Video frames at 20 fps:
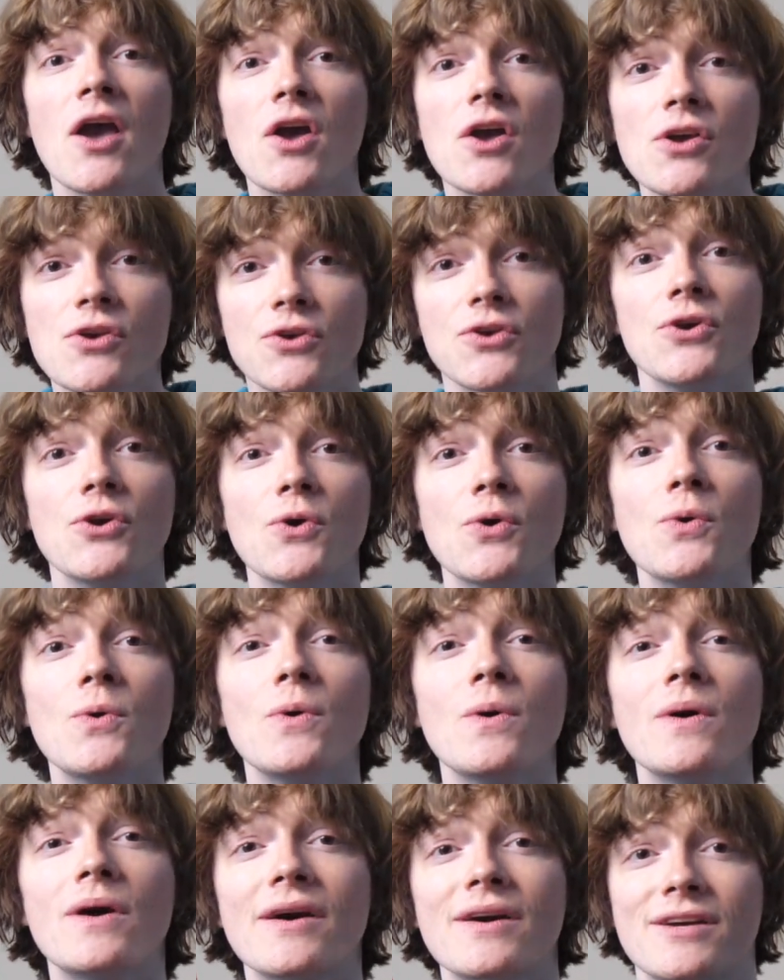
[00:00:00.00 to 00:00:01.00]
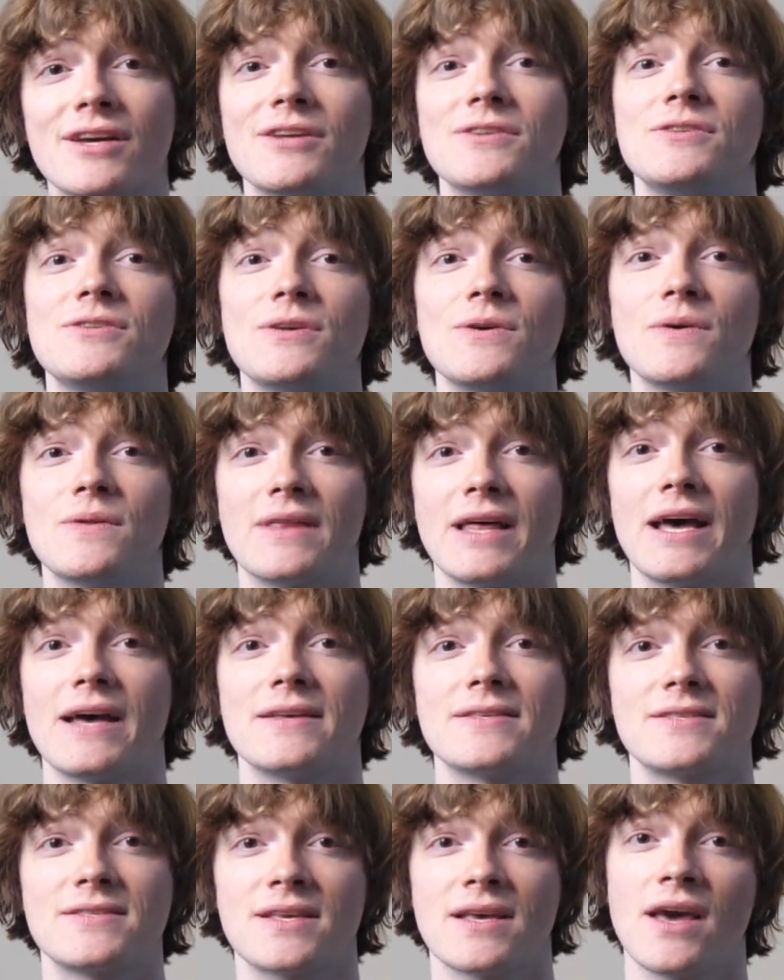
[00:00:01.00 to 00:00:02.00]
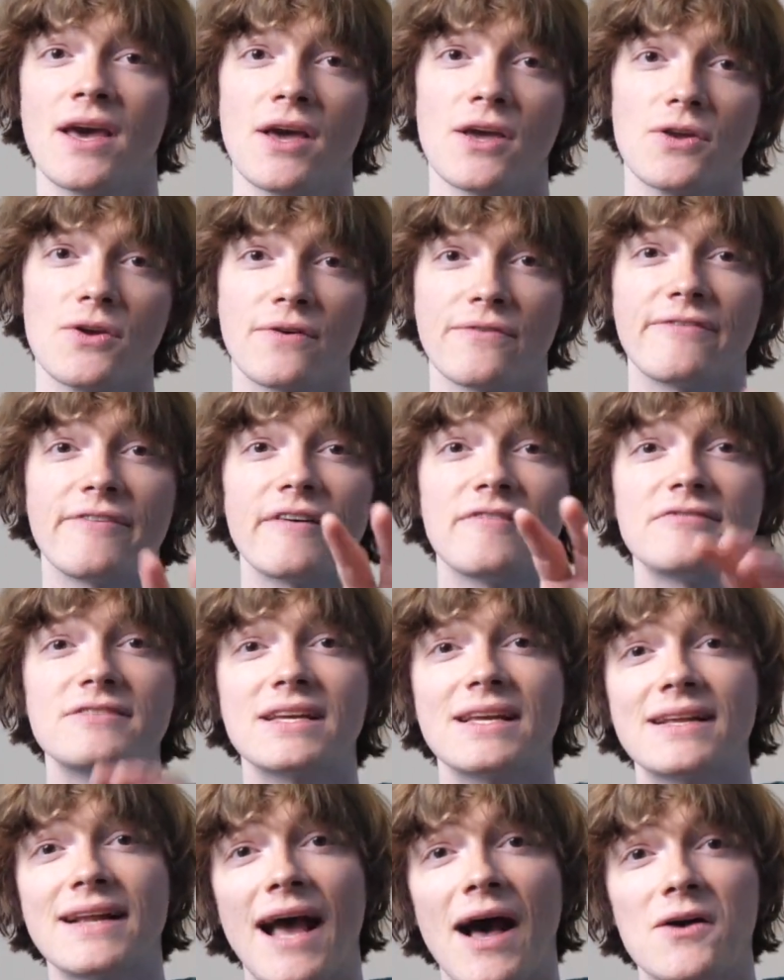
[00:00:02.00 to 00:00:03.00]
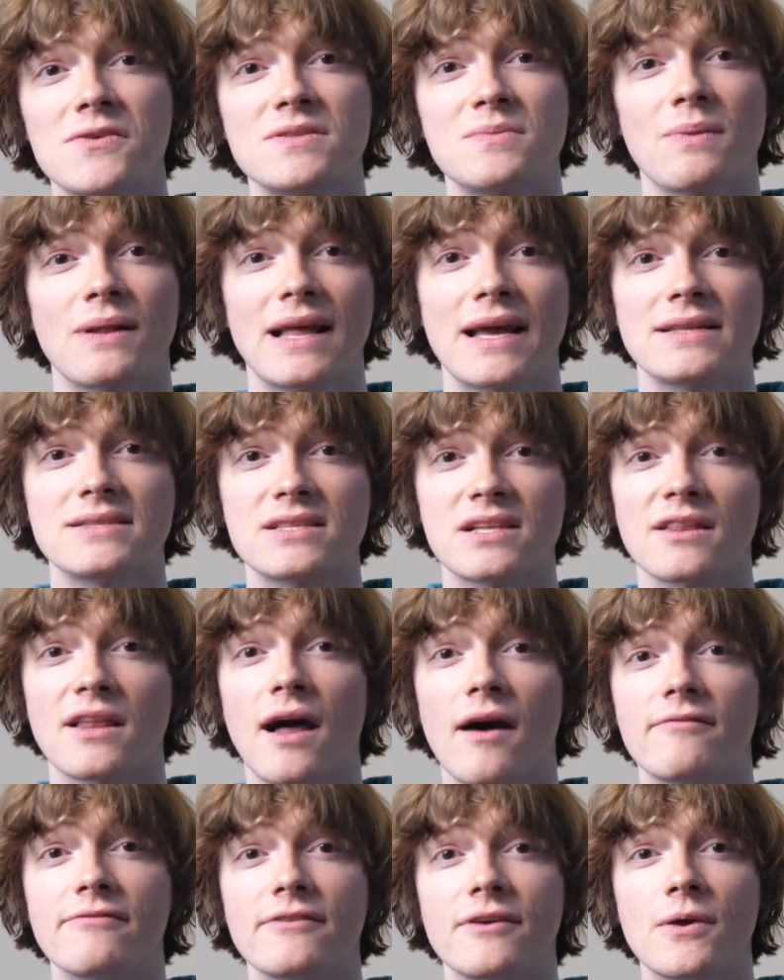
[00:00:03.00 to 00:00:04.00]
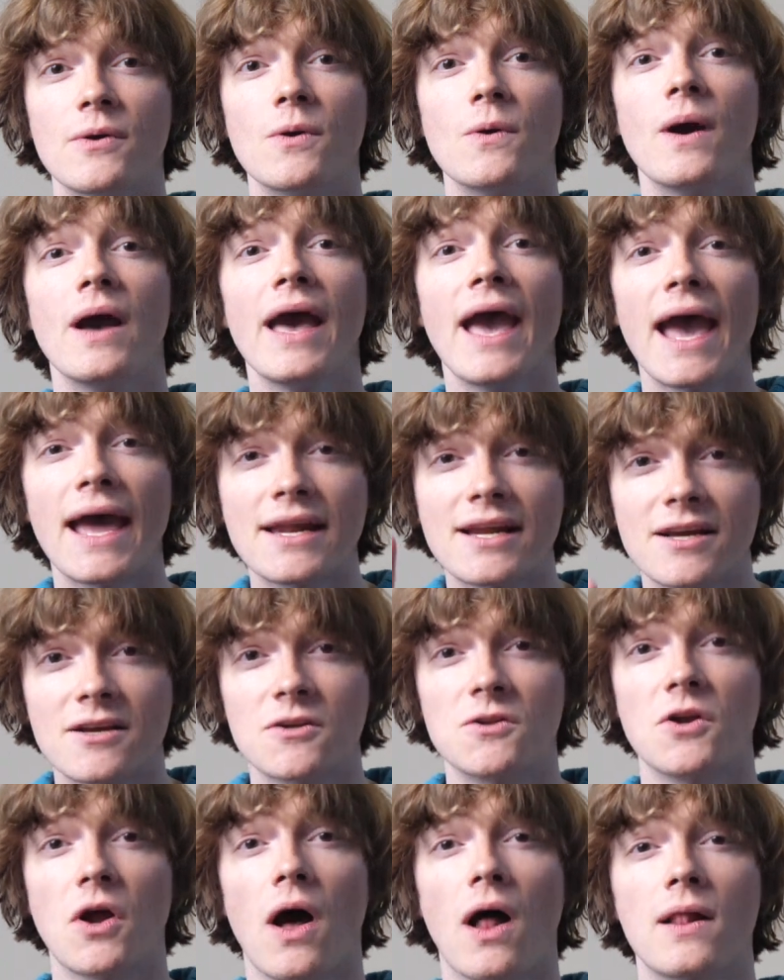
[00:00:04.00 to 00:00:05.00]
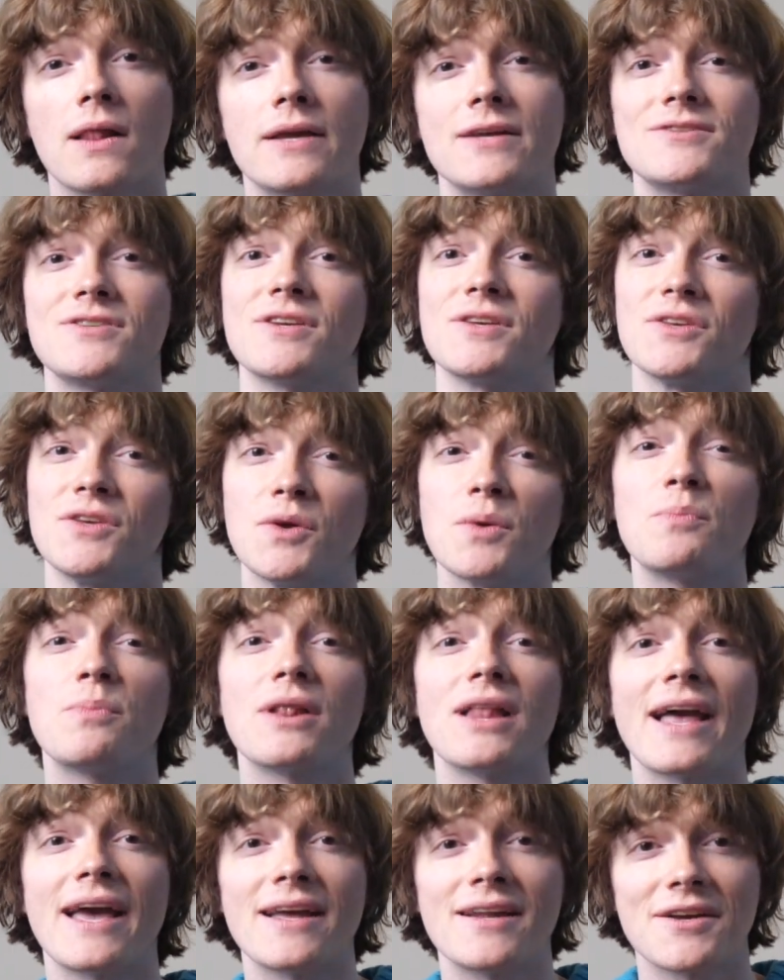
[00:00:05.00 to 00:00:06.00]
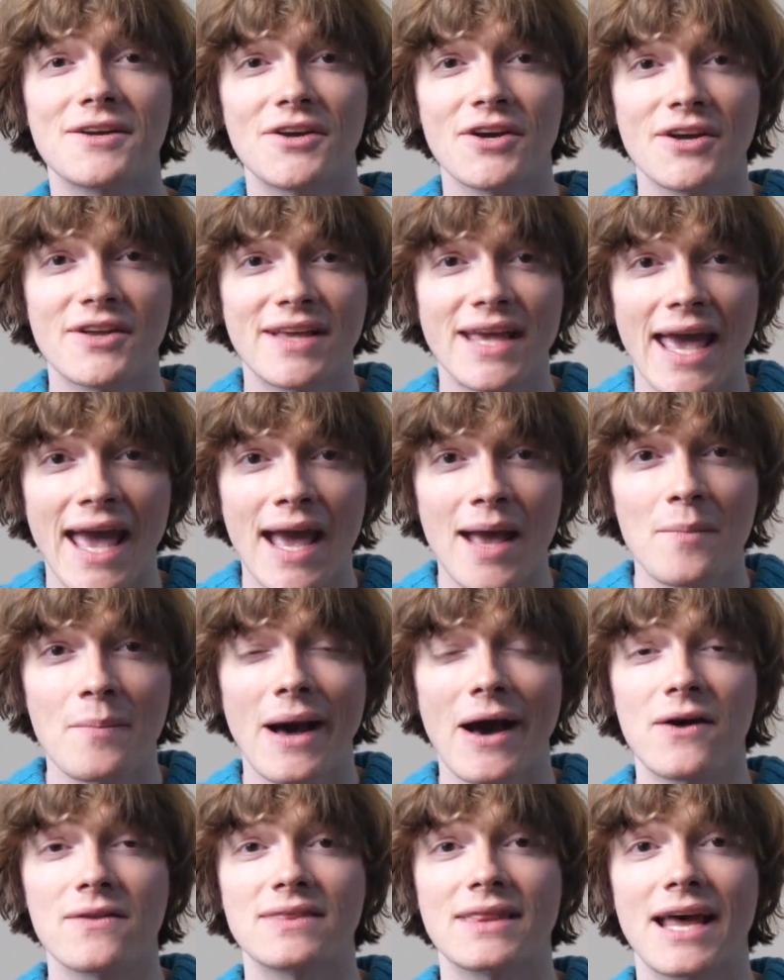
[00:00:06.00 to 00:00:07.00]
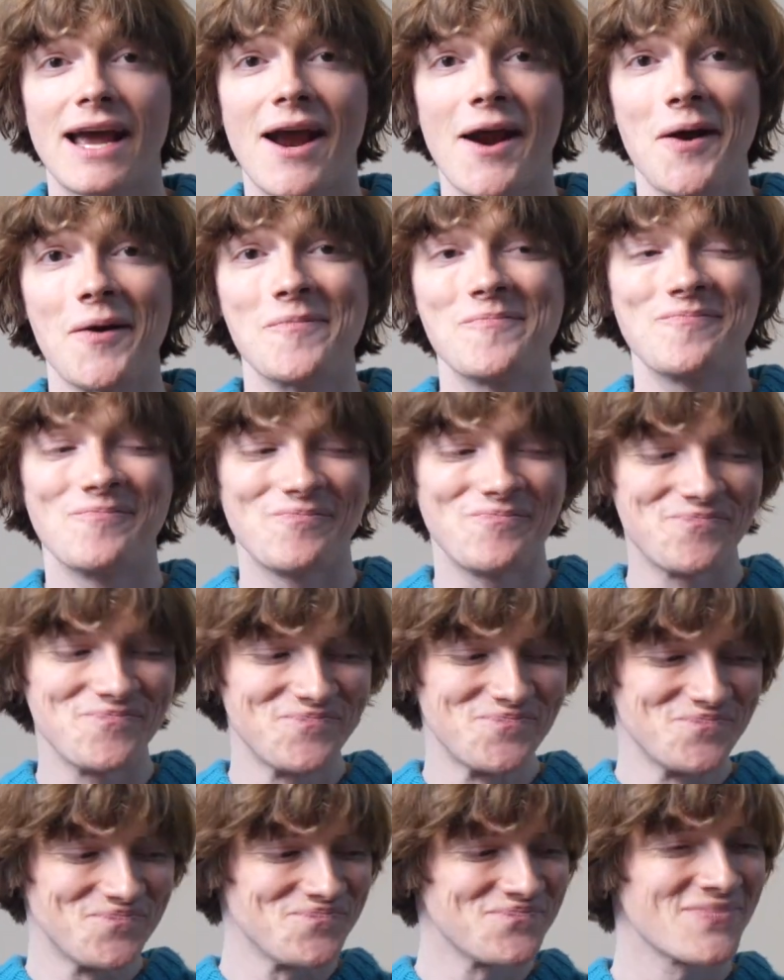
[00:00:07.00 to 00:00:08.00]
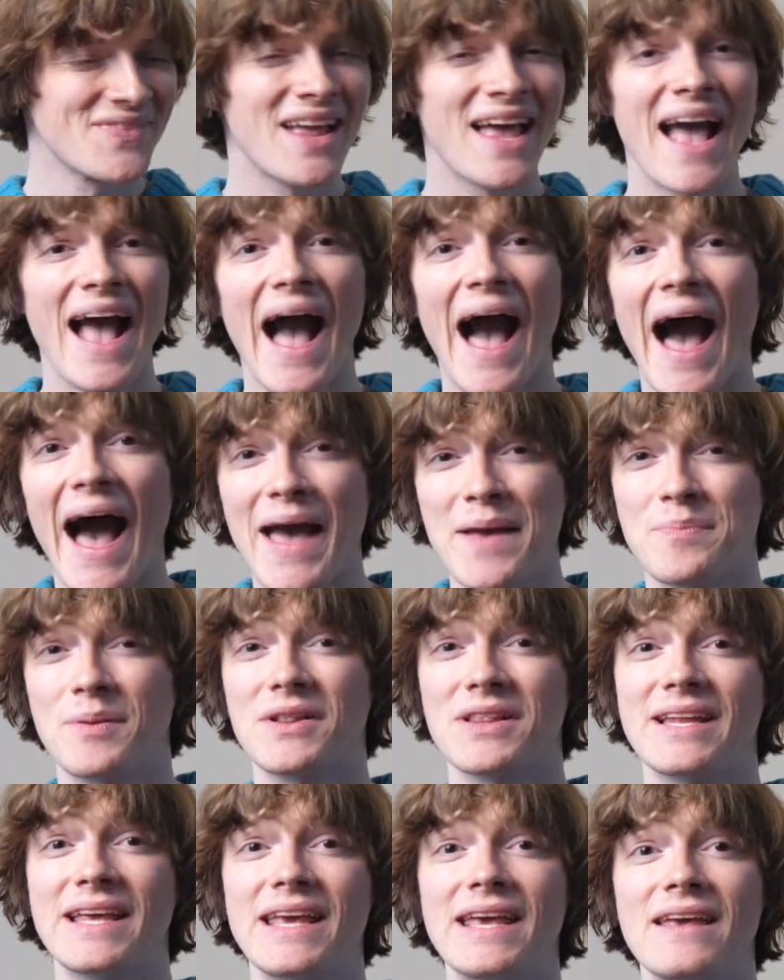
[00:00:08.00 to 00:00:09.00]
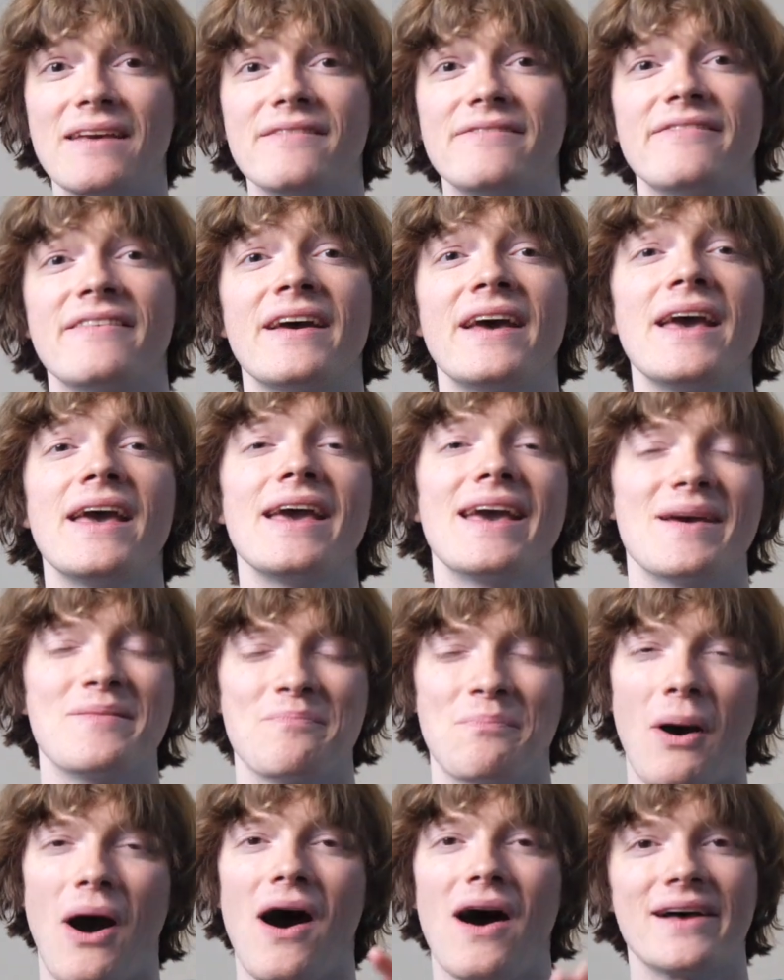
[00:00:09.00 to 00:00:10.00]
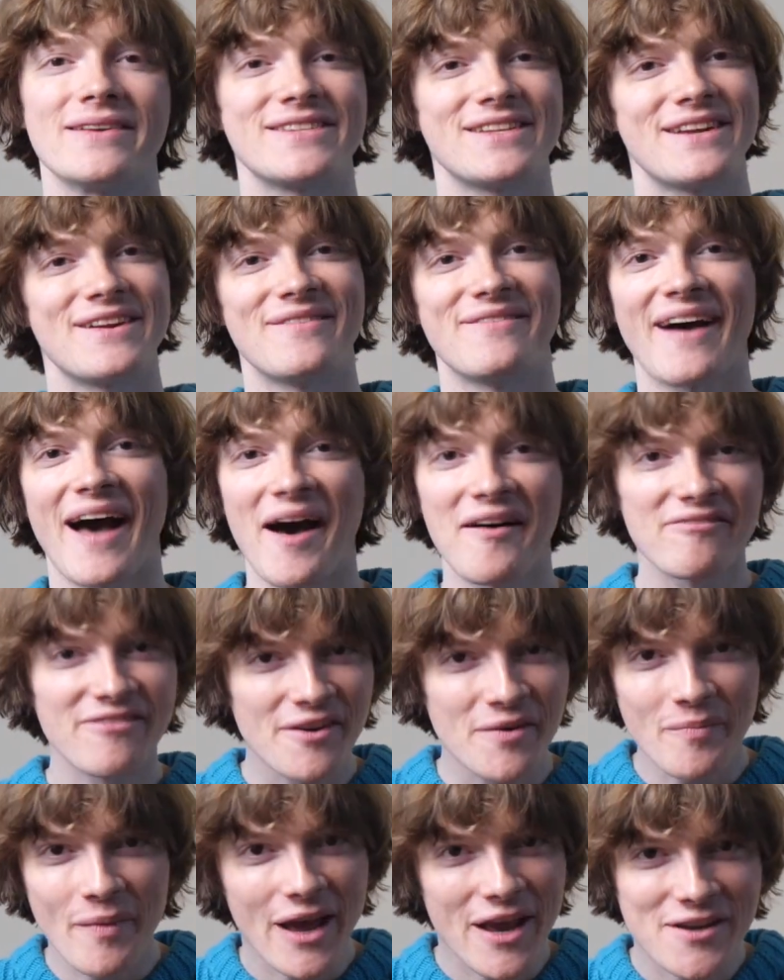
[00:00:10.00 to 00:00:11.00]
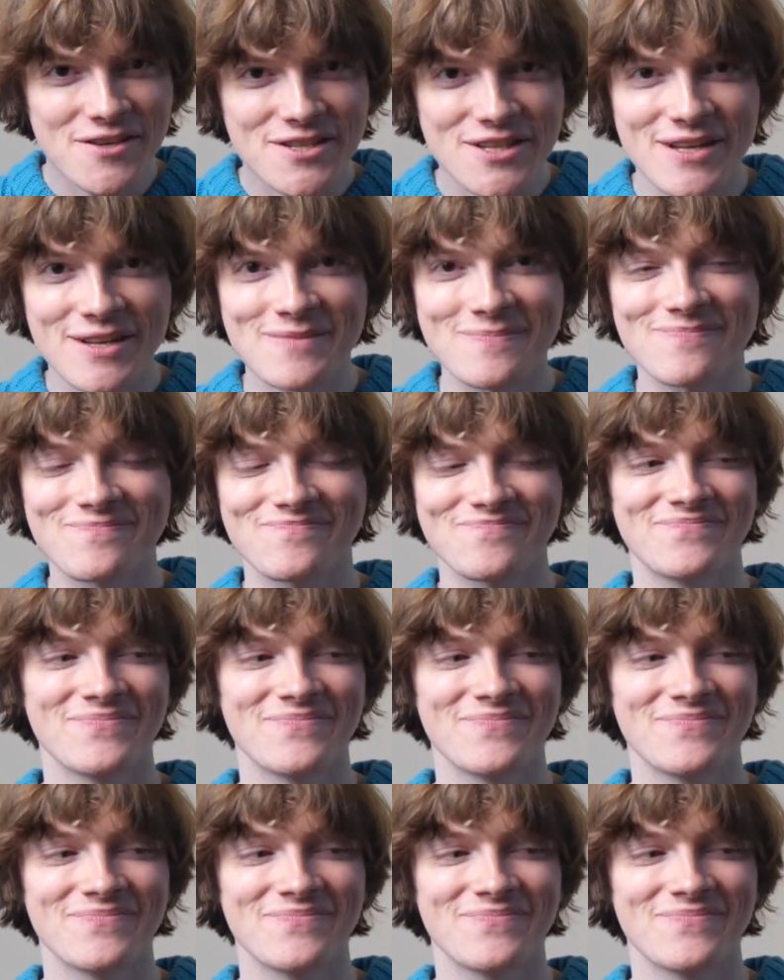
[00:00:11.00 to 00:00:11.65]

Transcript: You can do this. Your 15 houseplants love you and acknowledge you played a good game out there. I believe in positive affirmation.